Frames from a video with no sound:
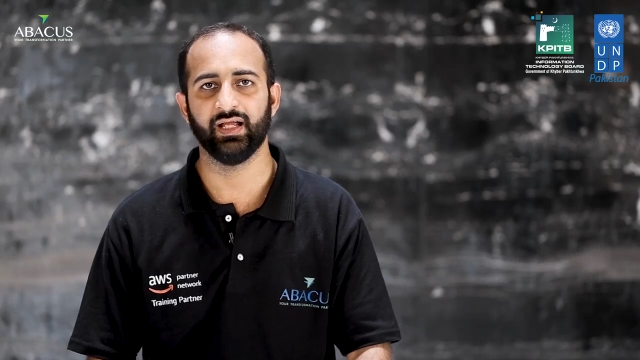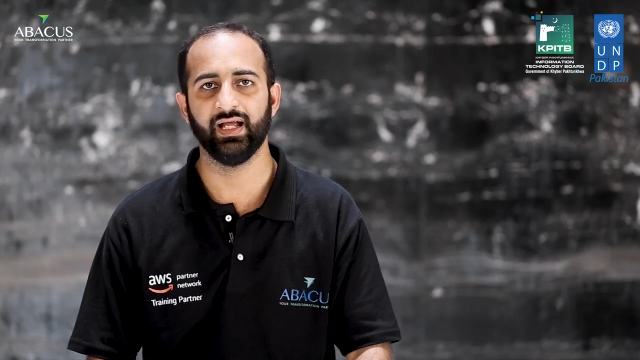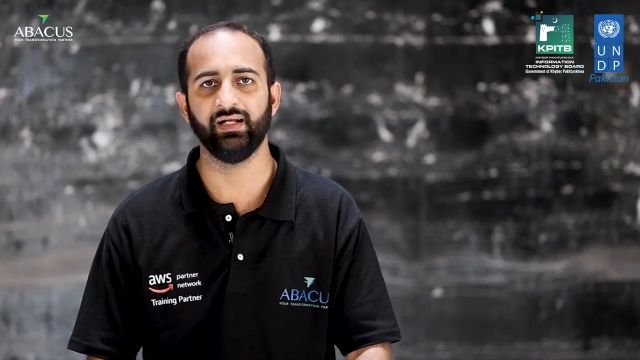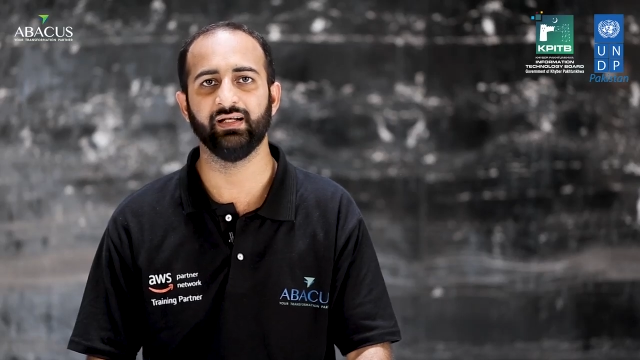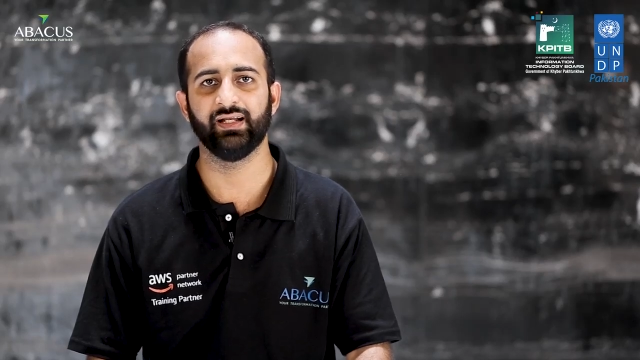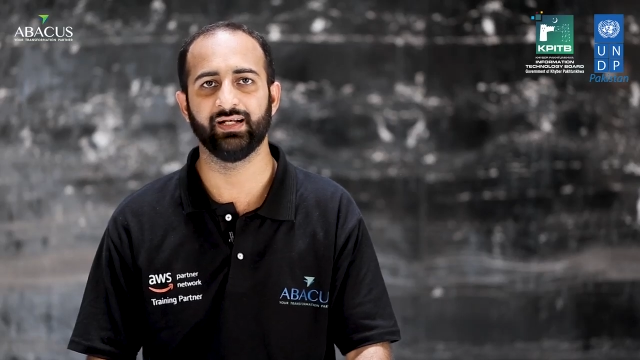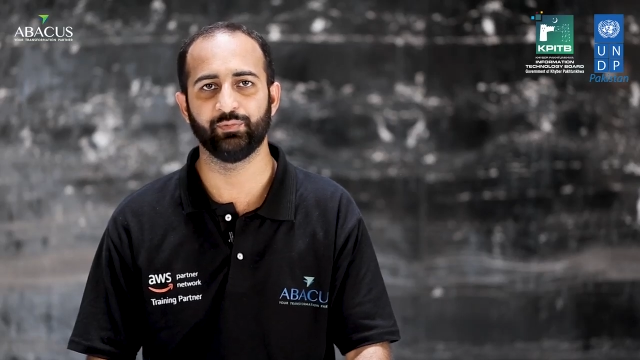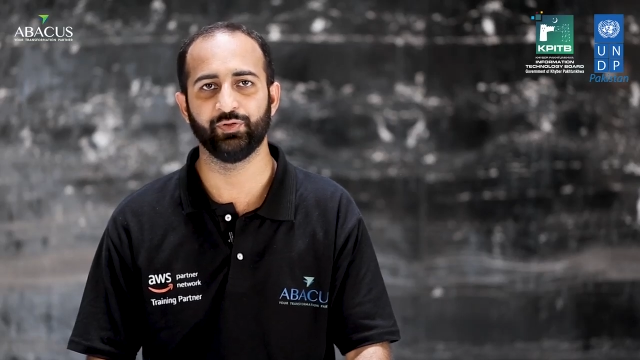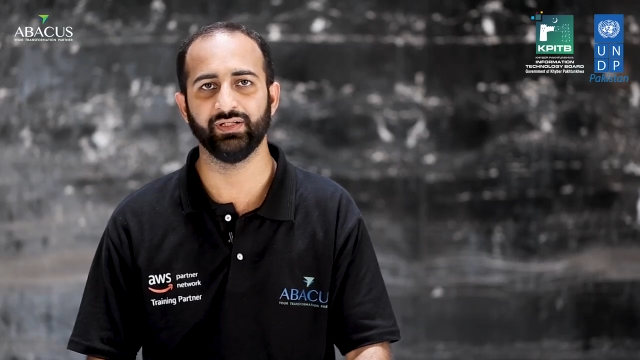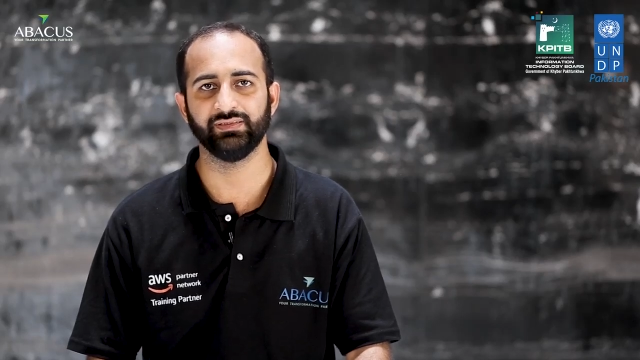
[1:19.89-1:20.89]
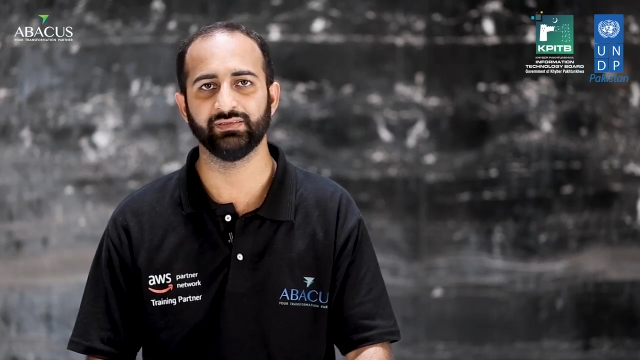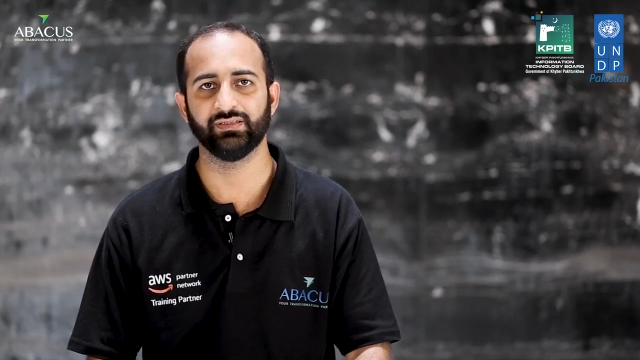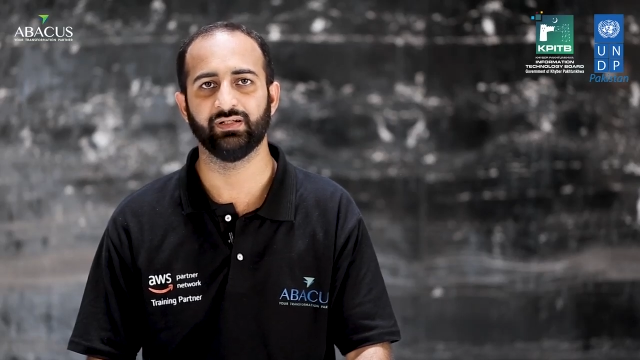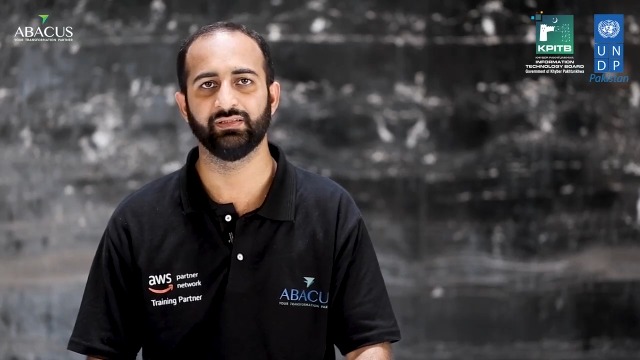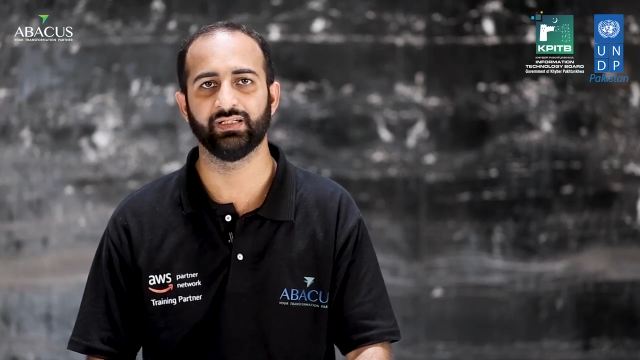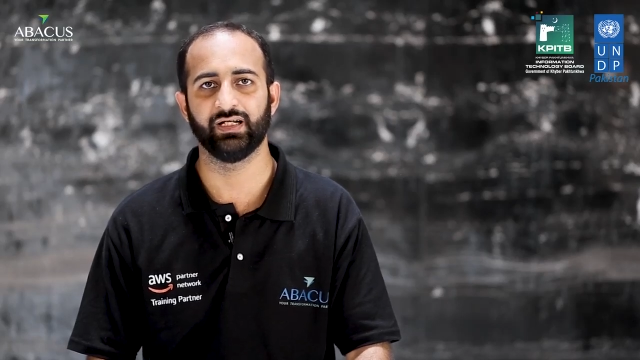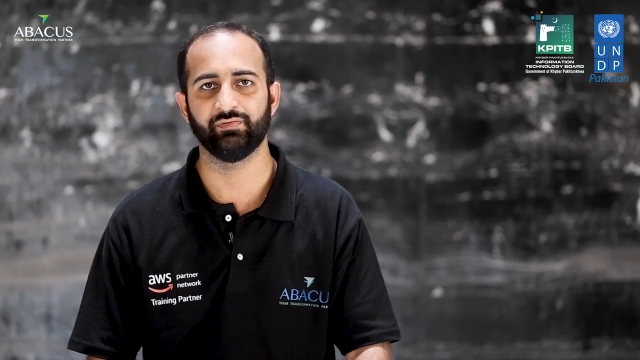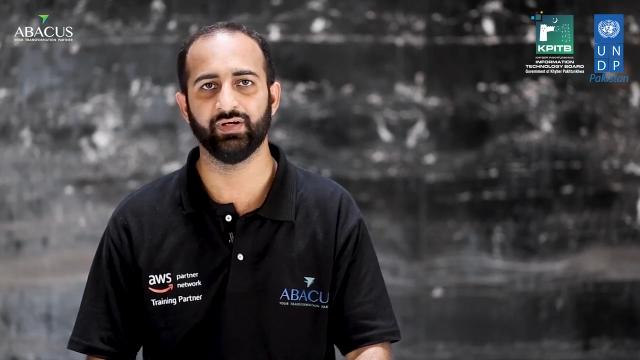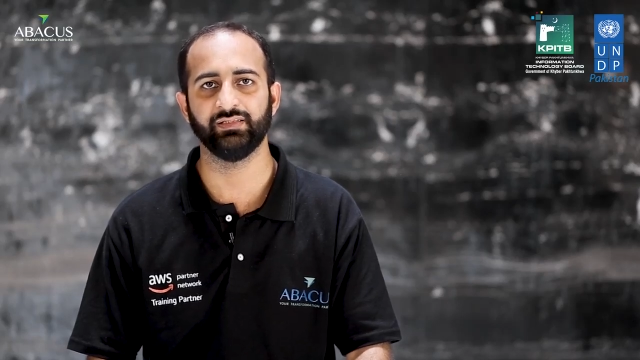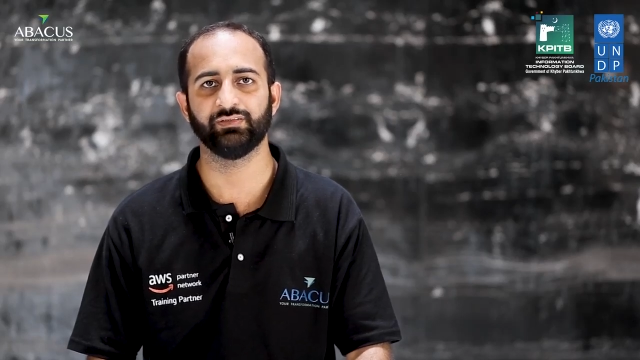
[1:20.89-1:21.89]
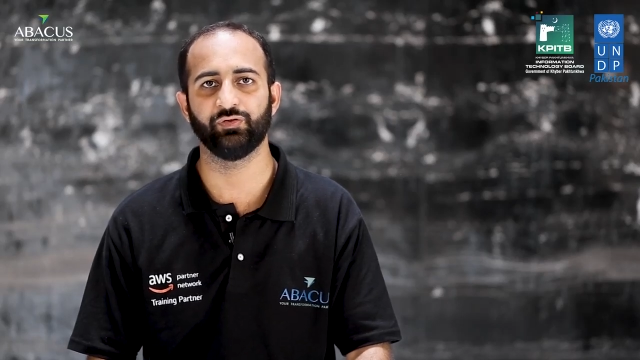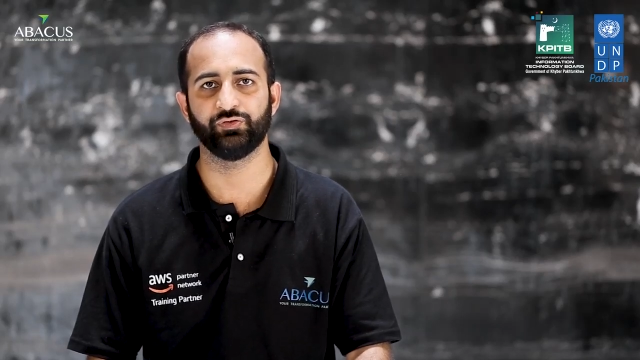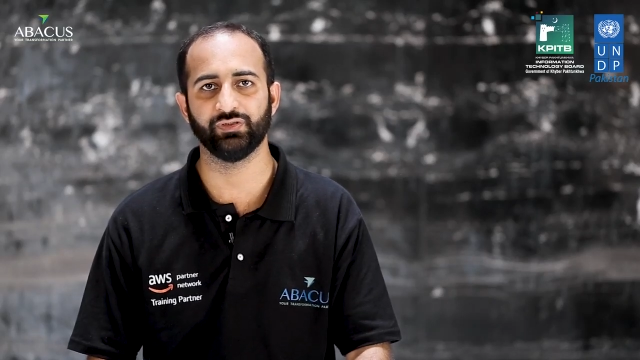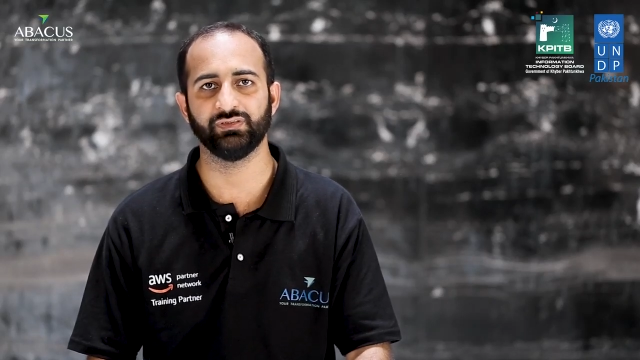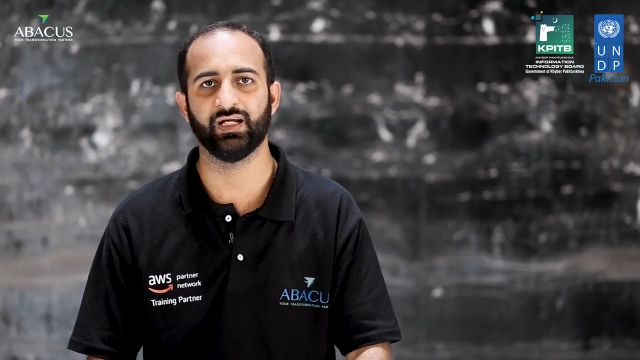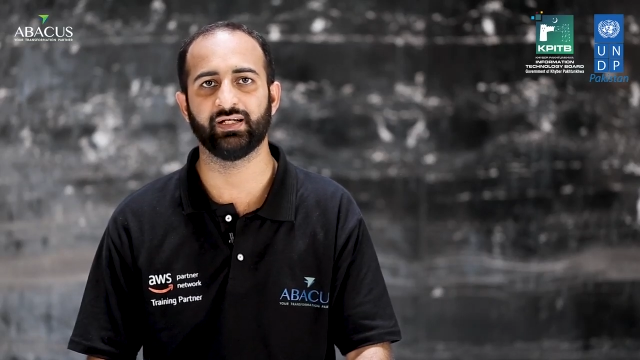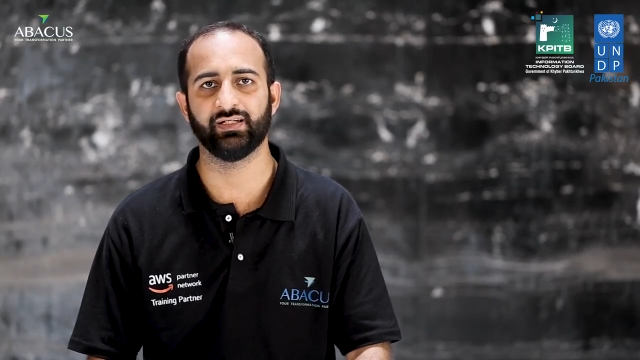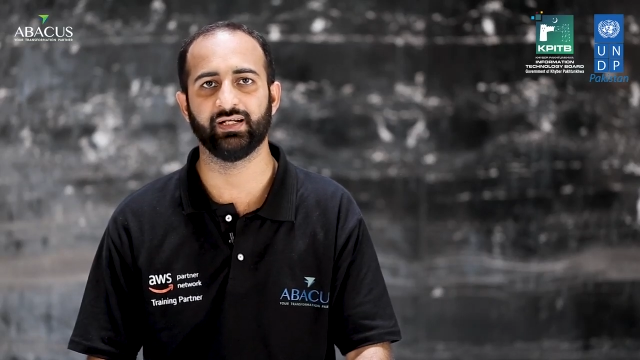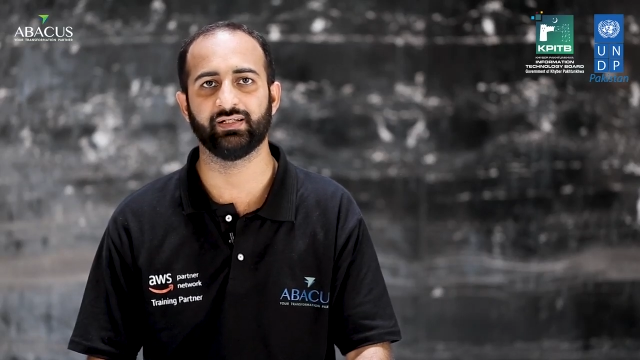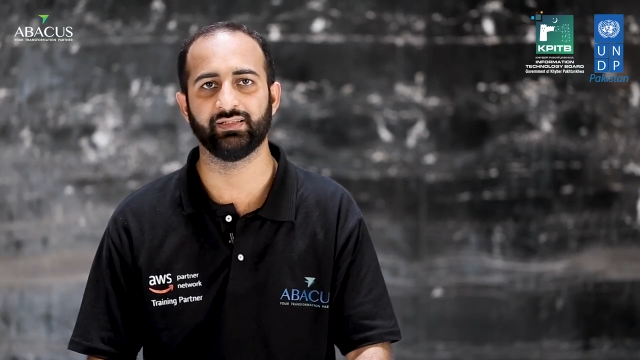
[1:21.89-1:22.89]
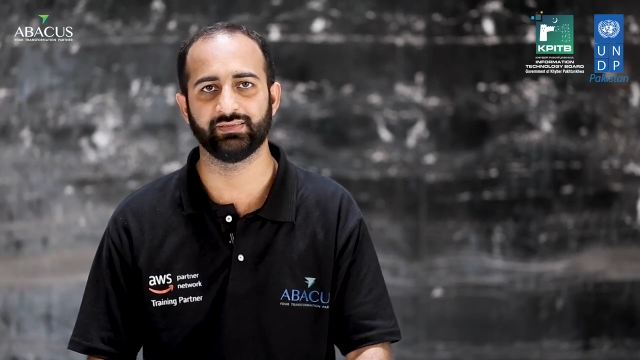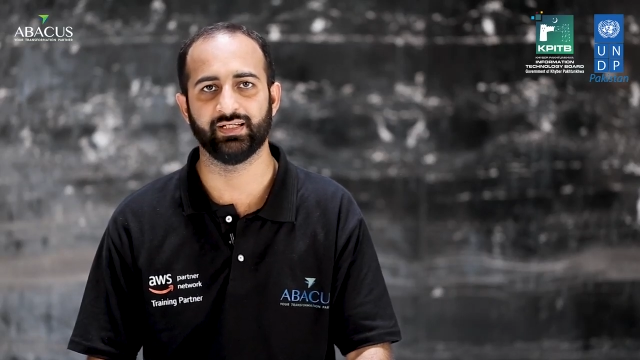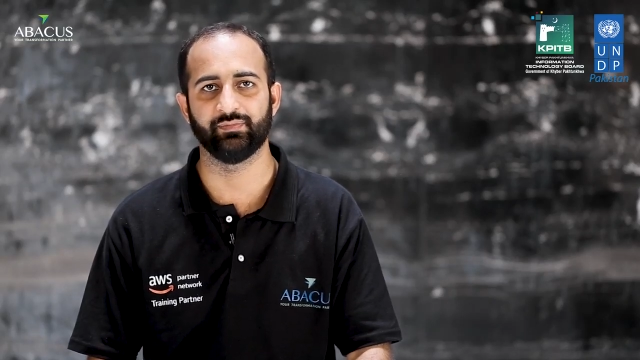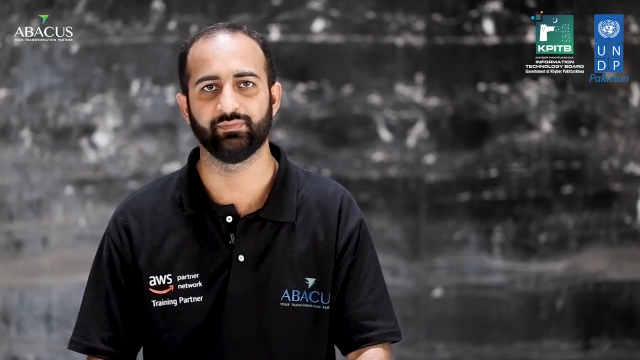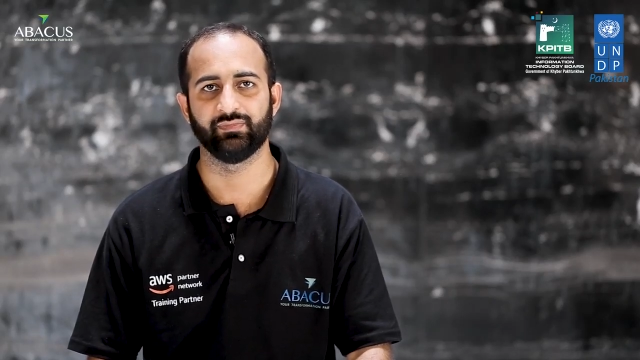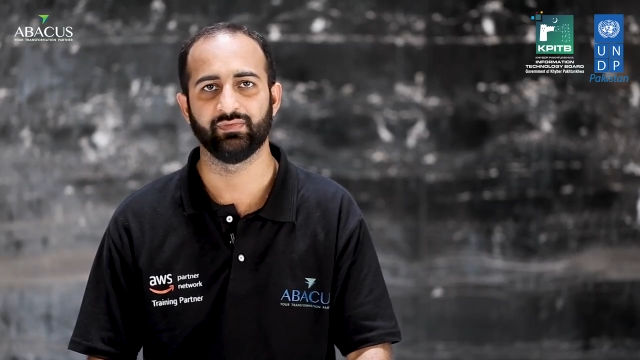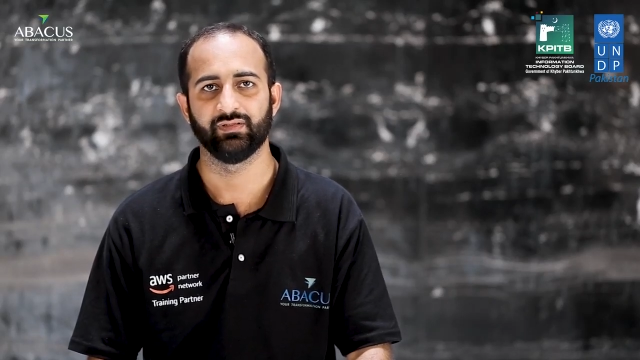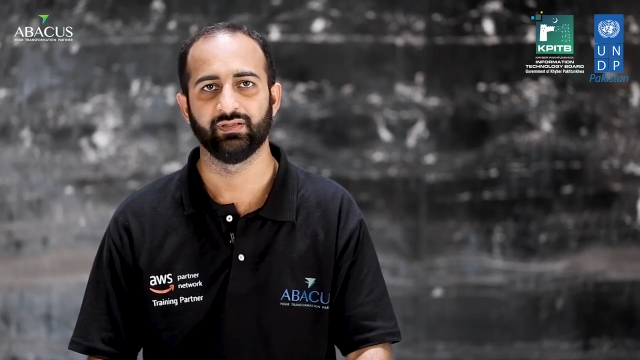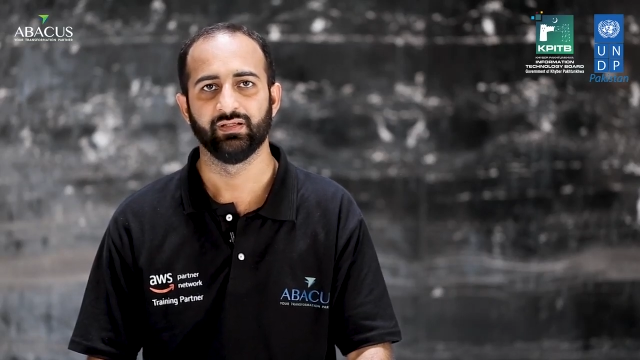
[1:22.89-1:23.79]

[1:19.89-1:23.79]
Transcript: and AWS Certified Solutions Architect exam.